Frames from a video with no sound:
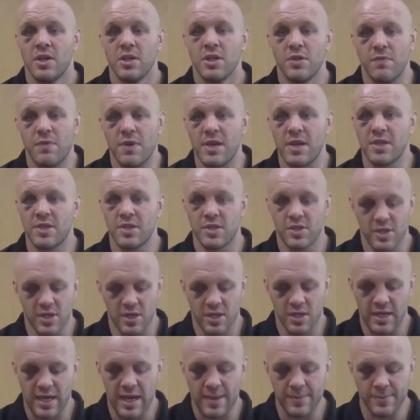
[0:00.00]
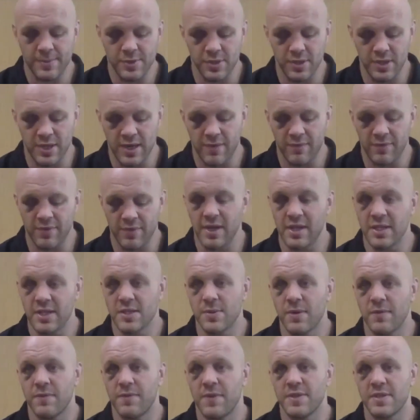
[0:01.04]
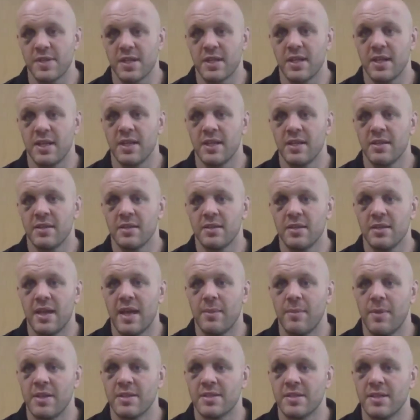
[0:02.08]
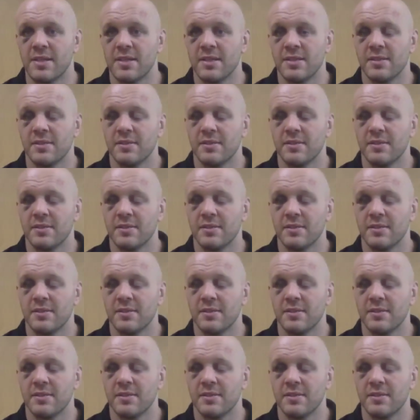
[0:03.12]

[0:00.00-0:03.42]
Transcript: you're ready to chuck absolutely everything into it physically and mentally.